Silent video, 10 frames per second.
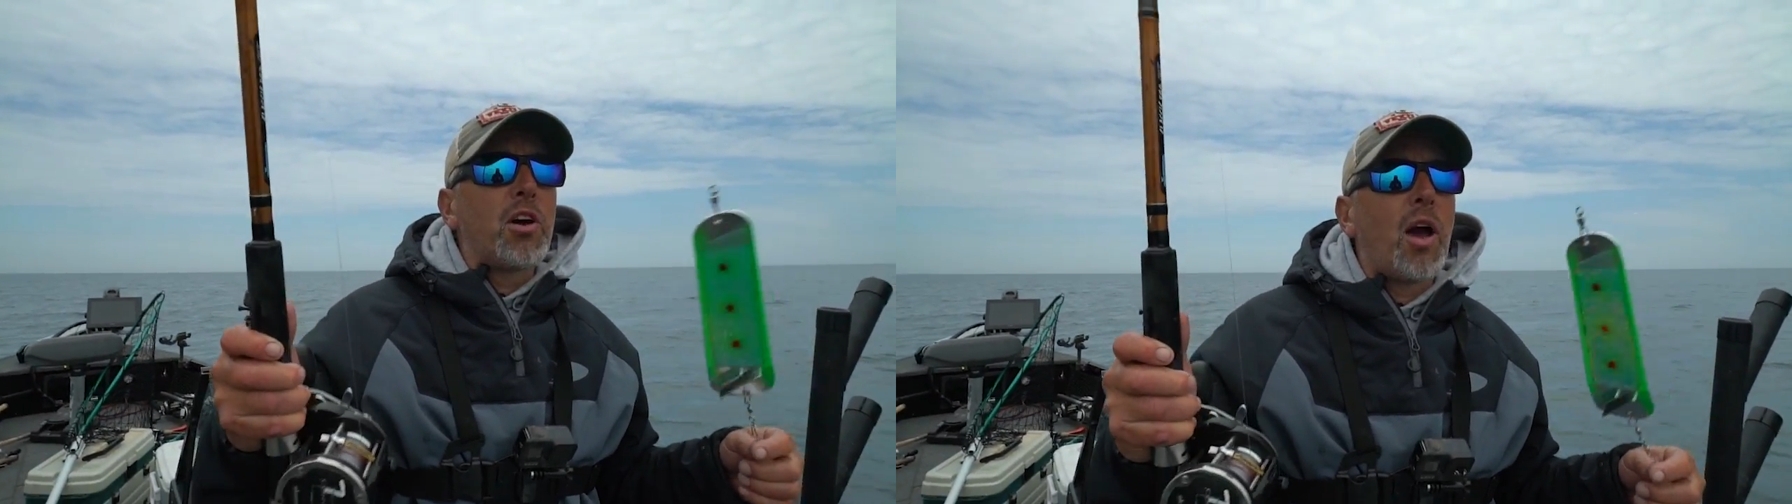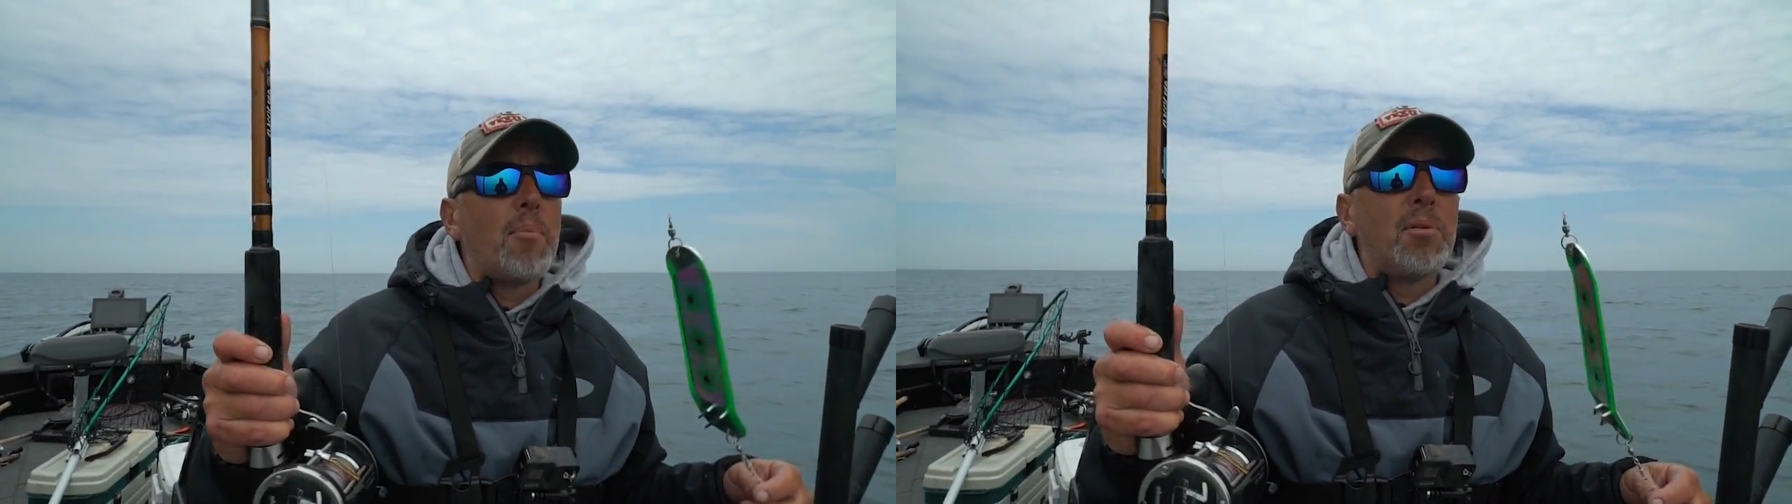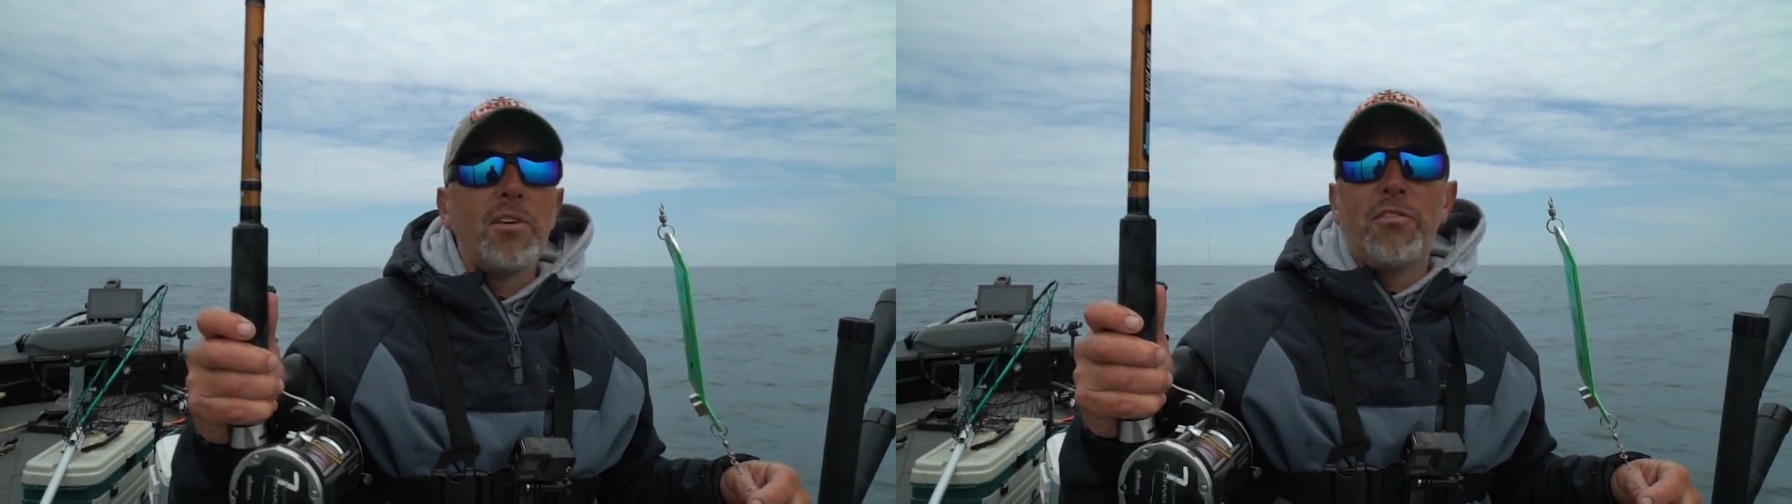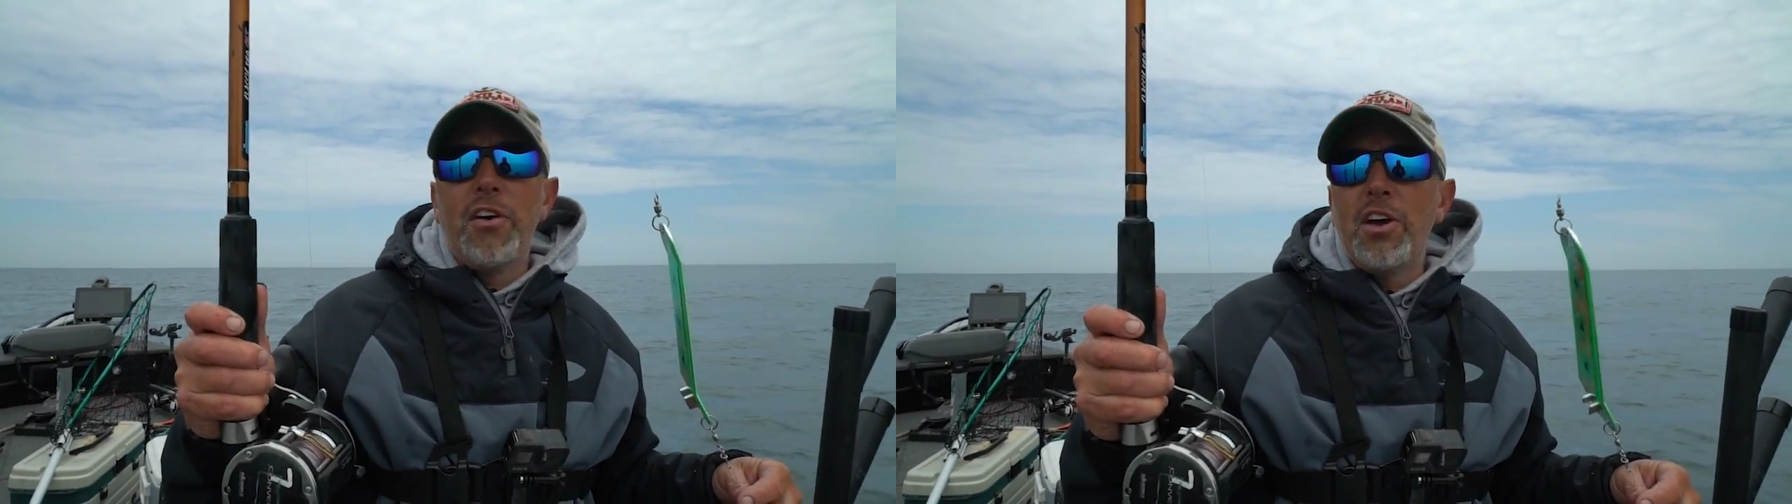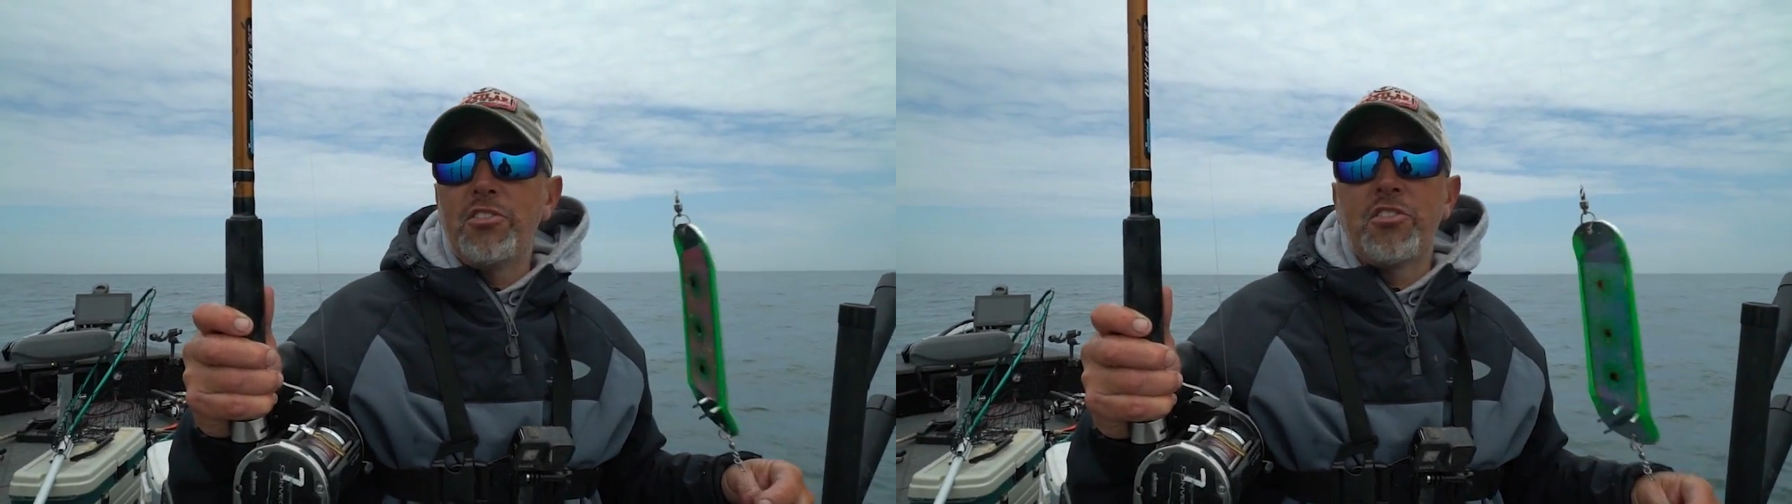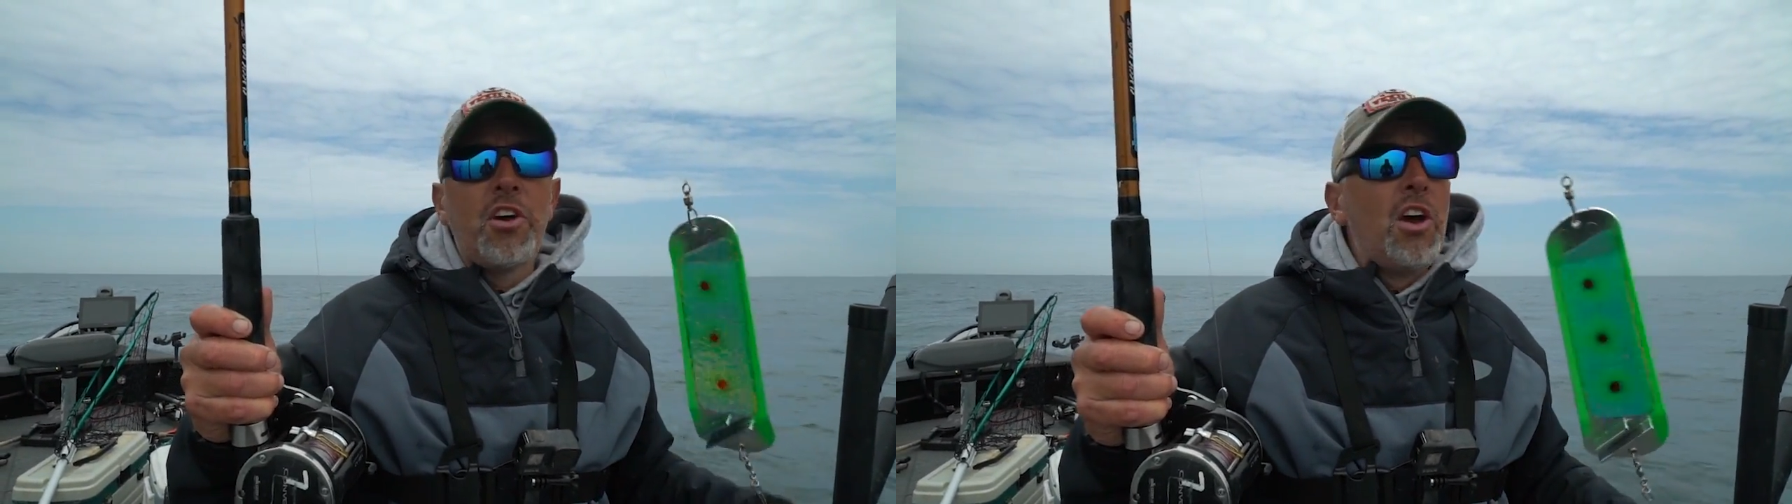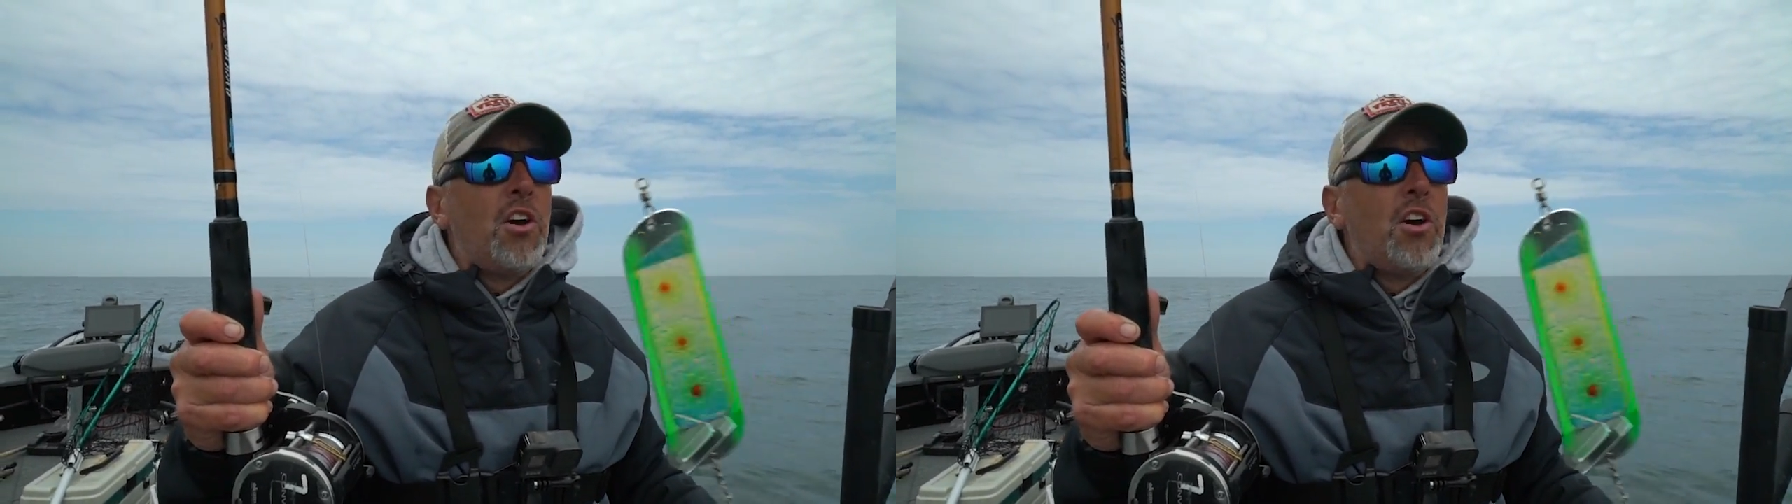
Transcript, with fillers: a couple of fish.